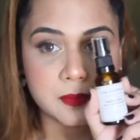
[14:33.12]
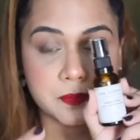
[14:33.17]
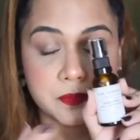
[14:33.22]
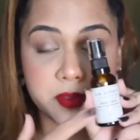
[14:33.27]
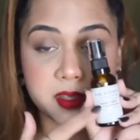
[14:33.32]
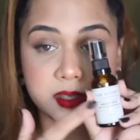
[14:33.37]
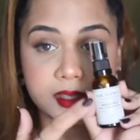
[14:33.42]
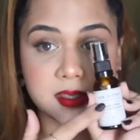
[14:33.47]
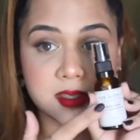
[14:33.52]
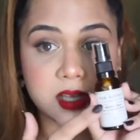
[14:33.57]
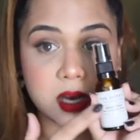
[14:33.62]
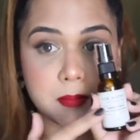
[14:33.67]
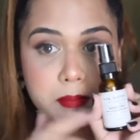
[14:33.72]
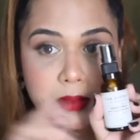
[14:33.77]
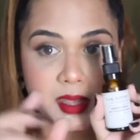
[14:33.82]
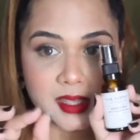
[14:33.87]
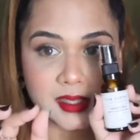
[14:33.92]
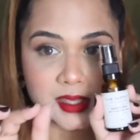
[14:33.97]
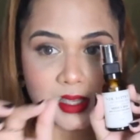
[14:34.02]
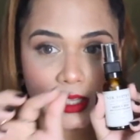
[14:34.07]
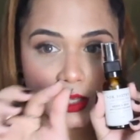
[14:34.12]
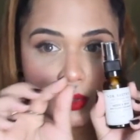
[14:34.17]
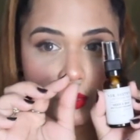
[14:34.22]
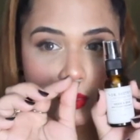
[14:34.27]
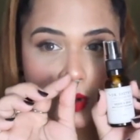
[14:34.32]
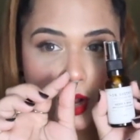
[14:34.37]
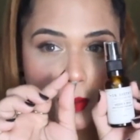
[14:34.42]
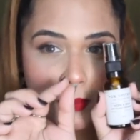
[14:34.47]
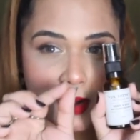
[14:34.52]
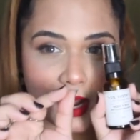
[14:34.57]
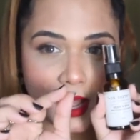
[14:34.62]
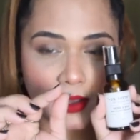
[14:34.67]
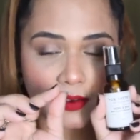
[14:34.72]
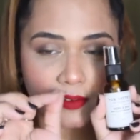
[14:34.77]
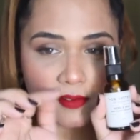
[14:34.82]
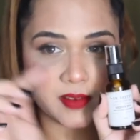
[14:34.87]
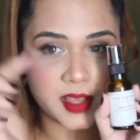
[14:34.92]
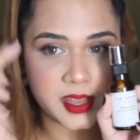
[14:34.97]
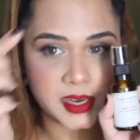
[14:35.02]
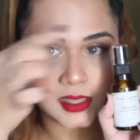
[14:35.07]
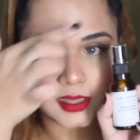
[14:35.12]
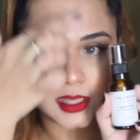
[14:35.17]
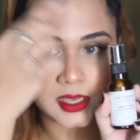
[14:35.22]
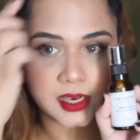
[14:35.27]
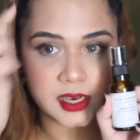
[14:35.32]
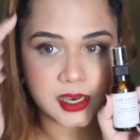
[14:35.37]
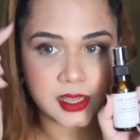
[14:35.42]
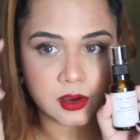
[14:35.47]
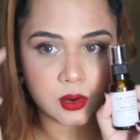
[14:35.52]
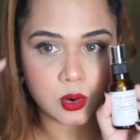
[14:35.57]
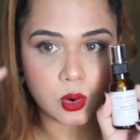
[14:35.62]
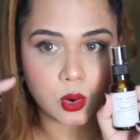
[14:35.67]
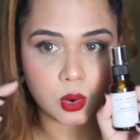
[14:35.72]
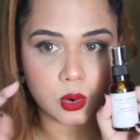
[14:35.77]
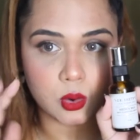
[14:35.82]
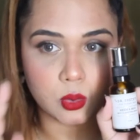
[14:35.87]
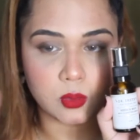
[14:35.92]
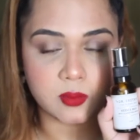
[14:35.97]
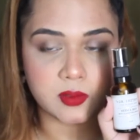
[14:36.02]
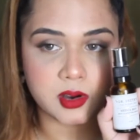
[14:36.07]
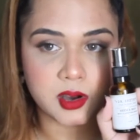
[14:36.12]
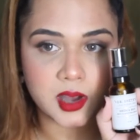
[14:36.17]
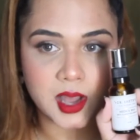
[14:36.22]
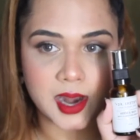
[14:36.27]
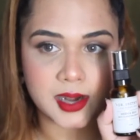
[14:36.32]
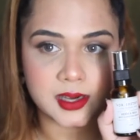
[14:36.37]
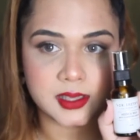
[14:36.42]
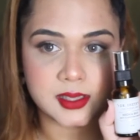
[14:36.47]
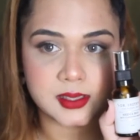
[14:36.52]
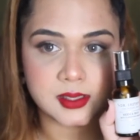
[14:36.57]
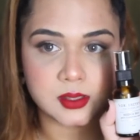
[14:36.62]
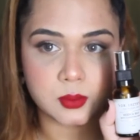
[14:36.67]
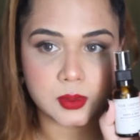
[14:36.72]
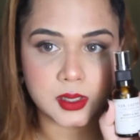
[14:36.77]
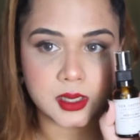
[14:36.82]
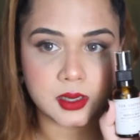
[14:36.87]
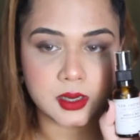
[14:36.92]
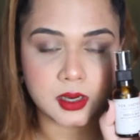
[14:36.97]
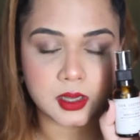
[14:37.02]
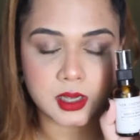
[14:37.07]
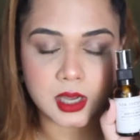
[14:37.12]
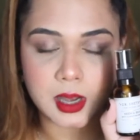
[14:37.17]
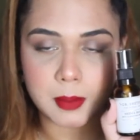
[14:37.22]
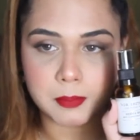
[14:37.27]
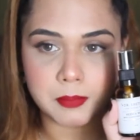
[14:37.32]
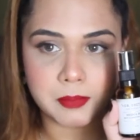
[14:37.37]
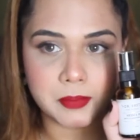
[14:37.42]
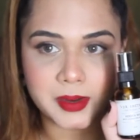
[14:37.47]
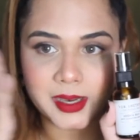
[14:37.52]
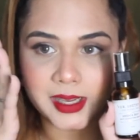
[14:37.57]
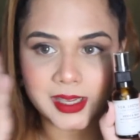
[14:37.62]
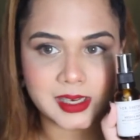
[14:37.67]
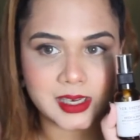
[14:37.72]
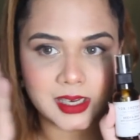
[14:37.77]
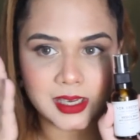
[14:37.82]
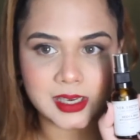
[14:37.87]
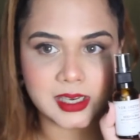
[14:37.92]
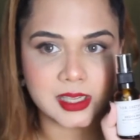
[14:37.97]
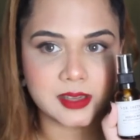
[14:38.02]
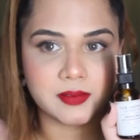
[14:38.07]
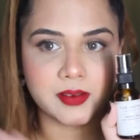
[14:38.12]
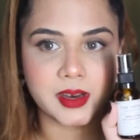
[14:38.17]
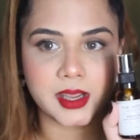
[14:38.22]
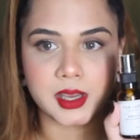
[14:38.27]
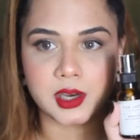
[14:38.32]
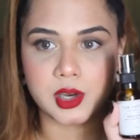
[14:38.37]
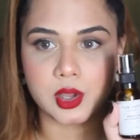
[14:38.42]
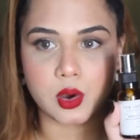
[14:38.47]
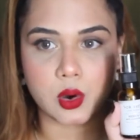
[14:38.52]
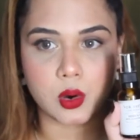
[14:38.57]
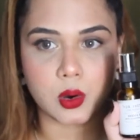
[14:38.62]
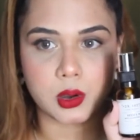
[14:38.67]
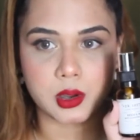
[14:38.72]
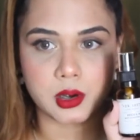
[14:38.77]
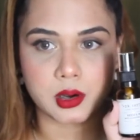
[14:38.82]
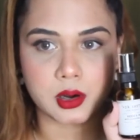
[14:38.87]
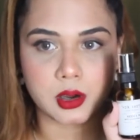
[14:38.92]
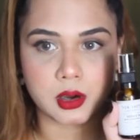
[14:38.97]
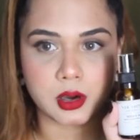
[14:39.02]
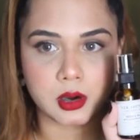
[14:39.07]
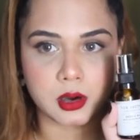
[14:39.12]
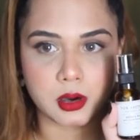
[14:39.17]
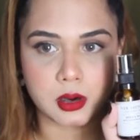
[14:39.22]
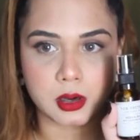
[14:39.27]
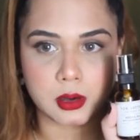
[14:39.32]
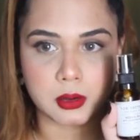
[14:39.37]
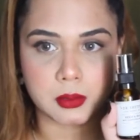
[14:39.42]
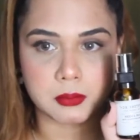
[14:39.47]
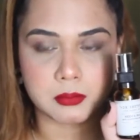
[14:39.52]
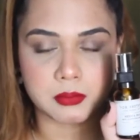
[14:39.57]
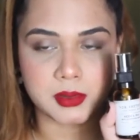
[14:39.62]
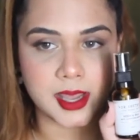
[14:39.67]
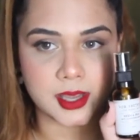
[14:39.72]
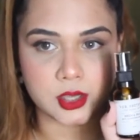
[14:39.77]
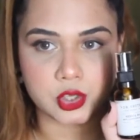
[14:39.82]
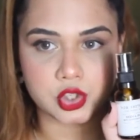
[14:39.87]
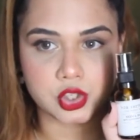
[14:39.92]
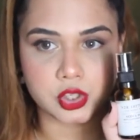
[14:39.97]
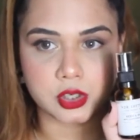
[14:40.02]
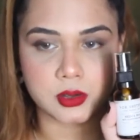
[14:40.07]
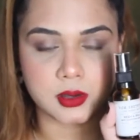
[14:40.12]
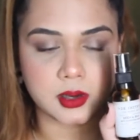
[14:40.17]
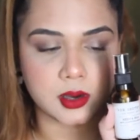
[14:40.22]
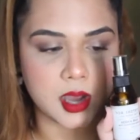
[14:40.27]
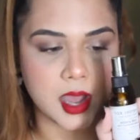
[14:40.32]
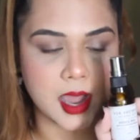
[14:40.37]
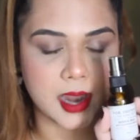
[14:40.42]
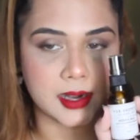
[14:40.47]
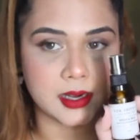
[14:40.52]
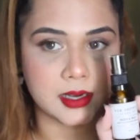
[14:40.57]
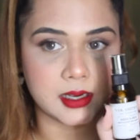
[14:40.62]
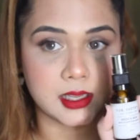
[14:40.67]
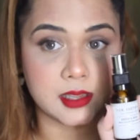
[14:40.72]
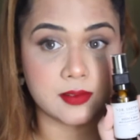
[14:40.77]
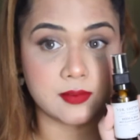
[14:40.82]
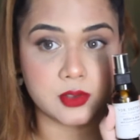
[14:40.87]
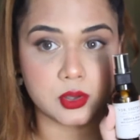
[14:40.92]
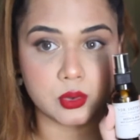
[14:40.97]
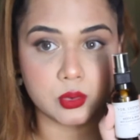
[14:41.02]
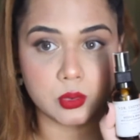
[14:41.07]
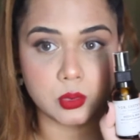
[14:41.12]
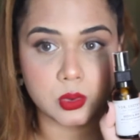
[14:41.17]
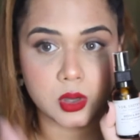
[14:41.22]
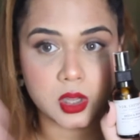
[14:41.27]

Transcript: this is amazing. You apply a very thin layer all over, and this will completely deflate your texture and give you